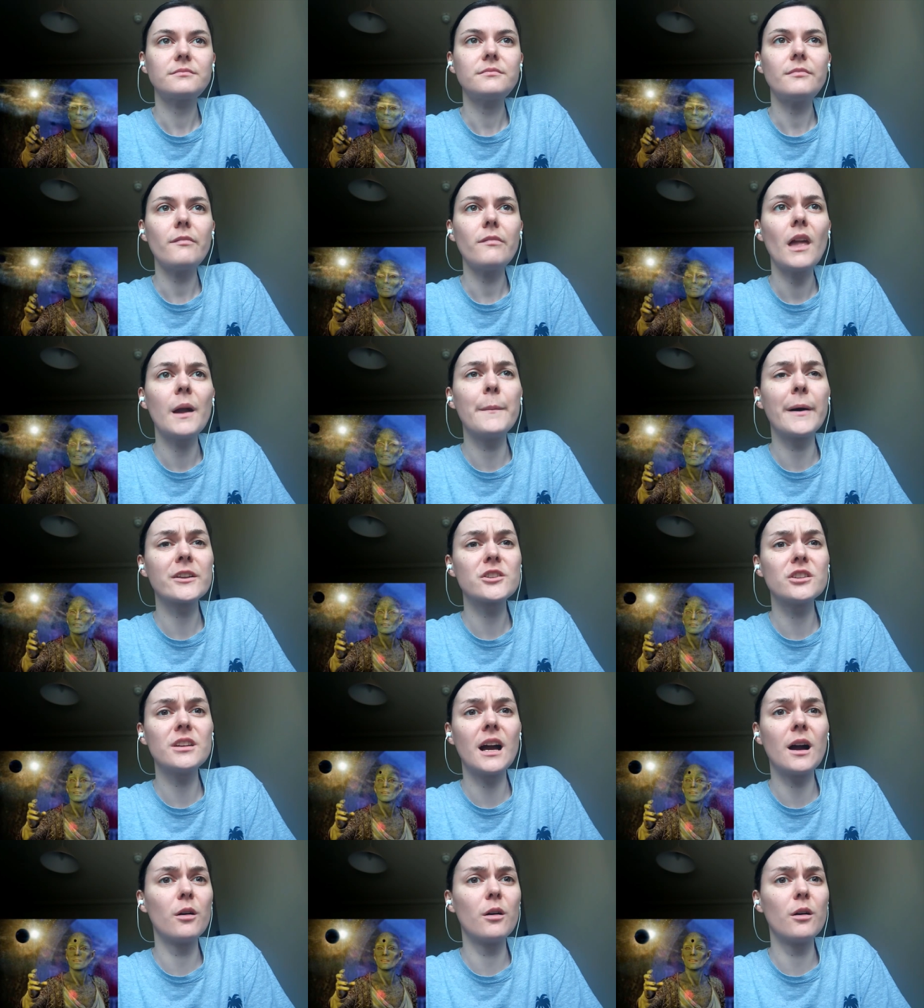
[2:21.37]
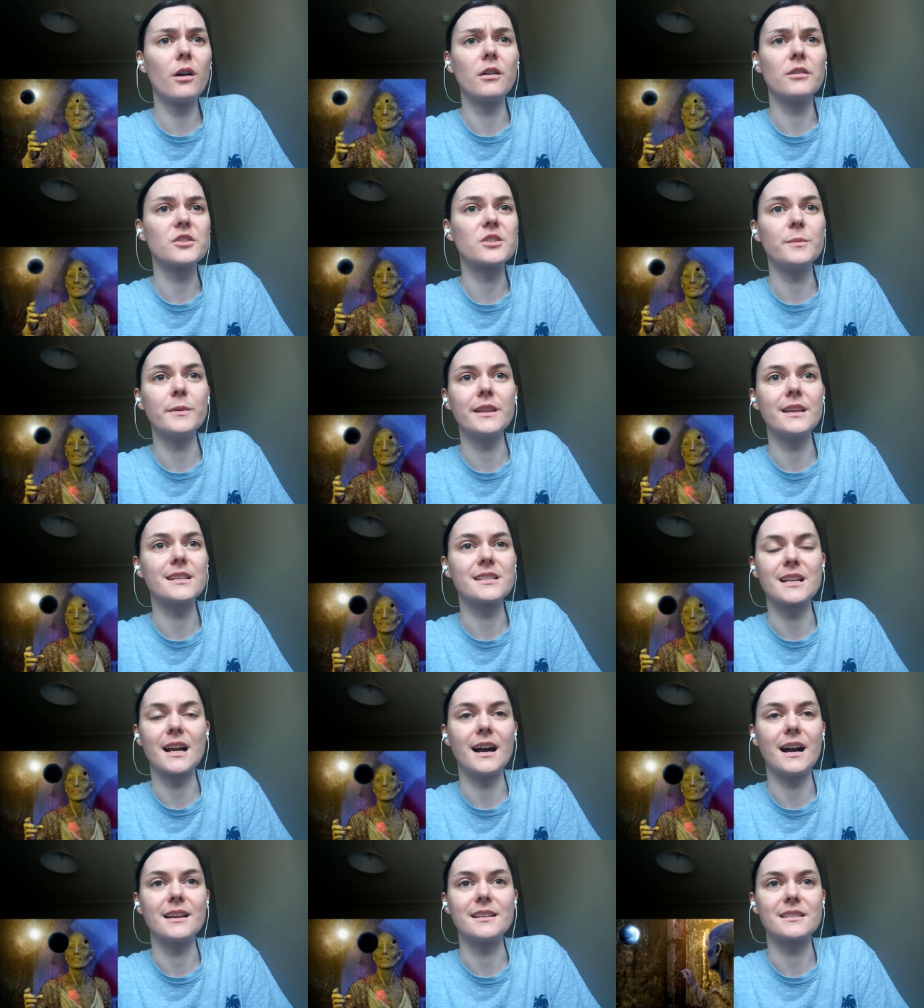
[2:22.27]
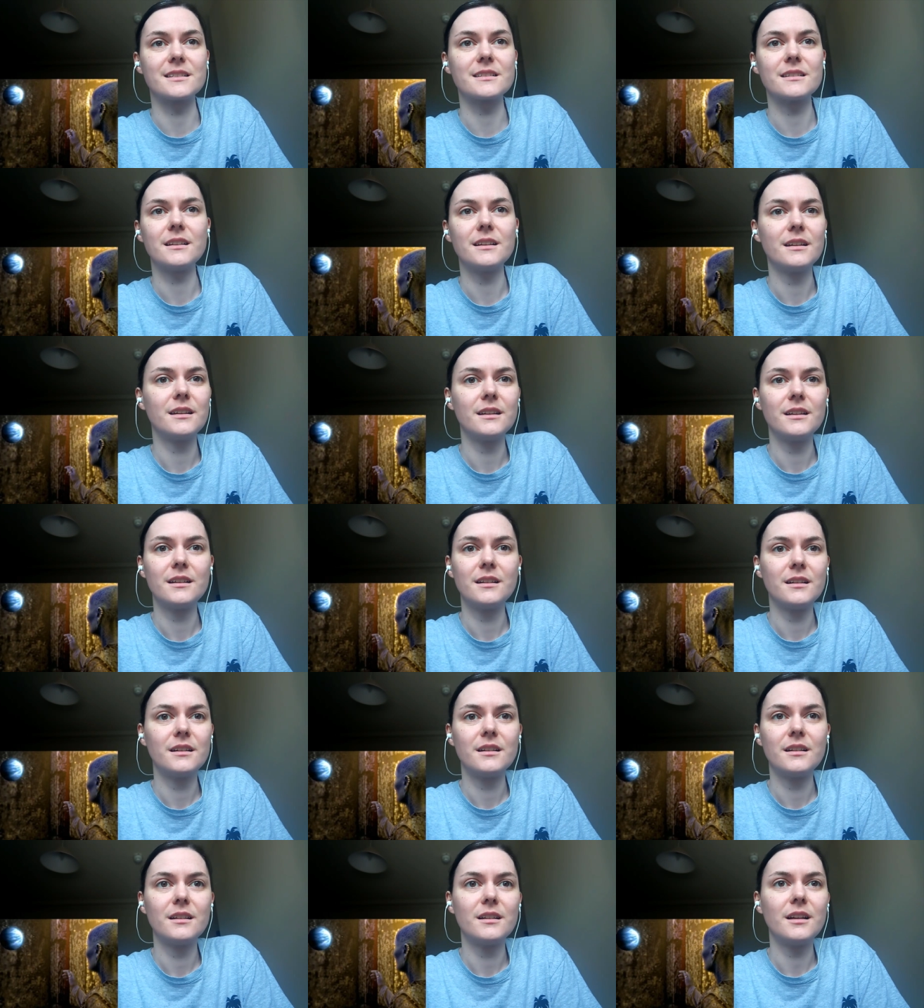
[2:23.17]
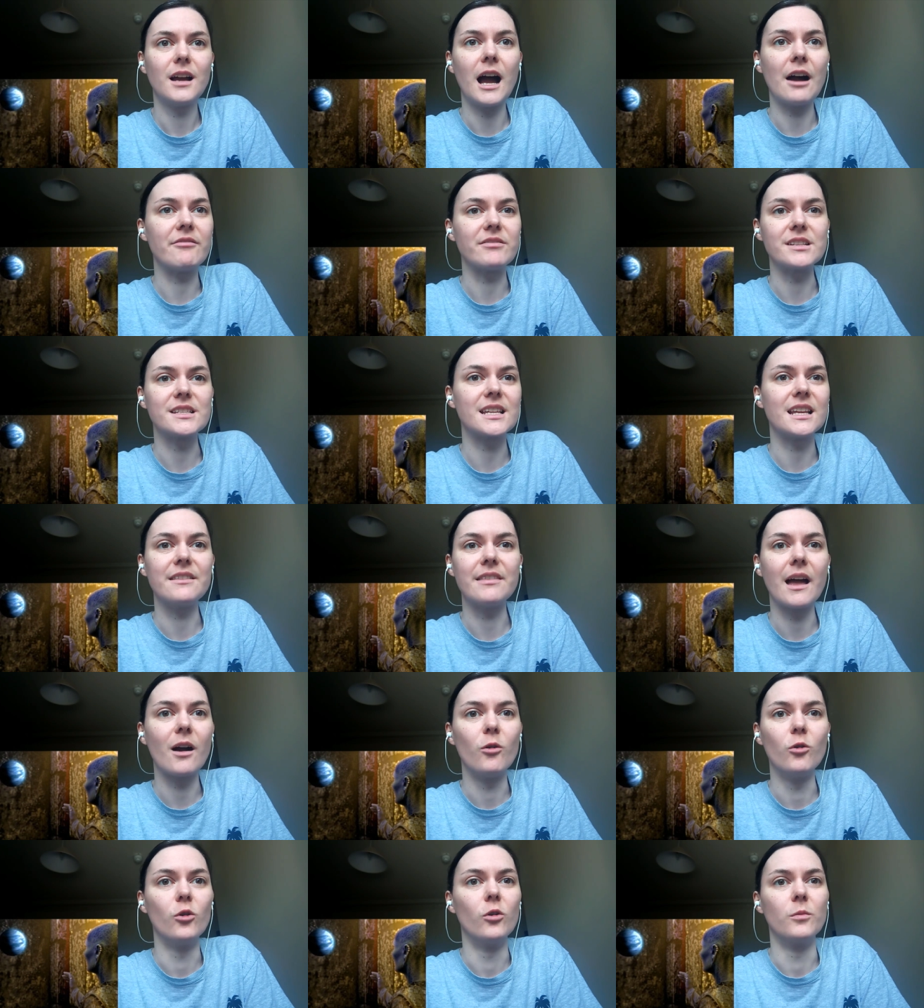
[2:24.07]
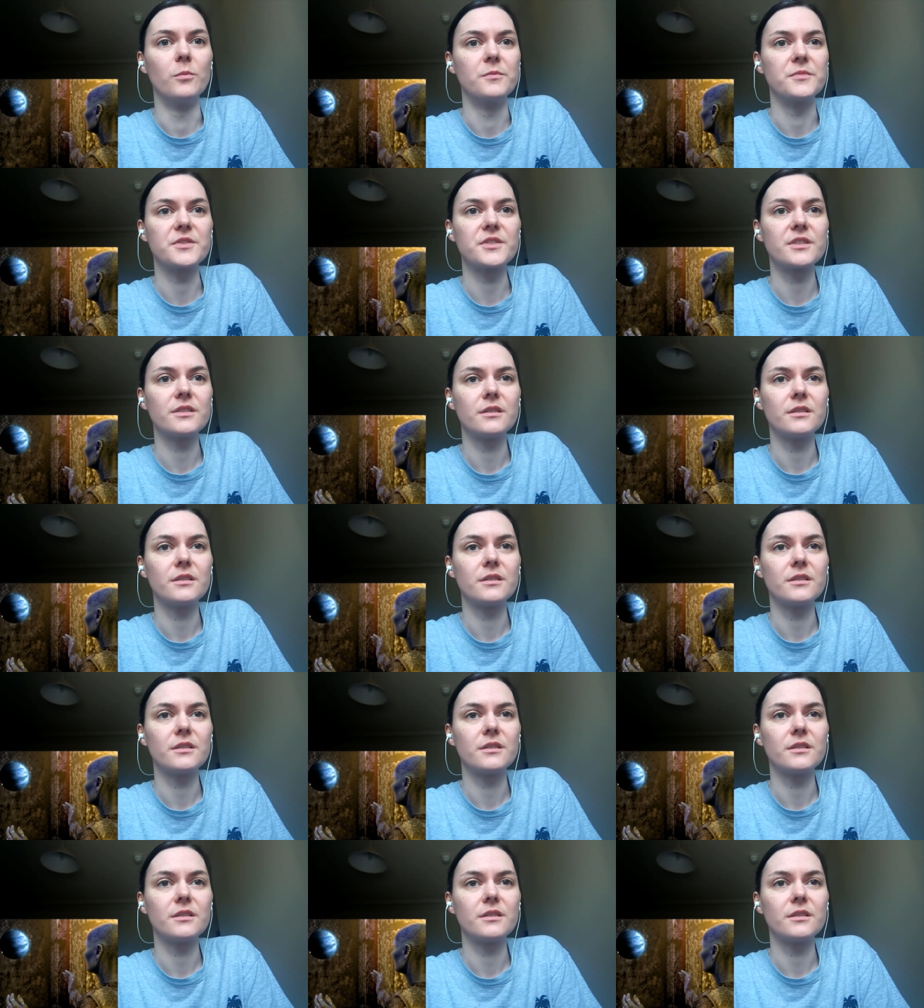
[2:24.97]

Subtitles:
Imagine how long some of these guys haven't seen their homes.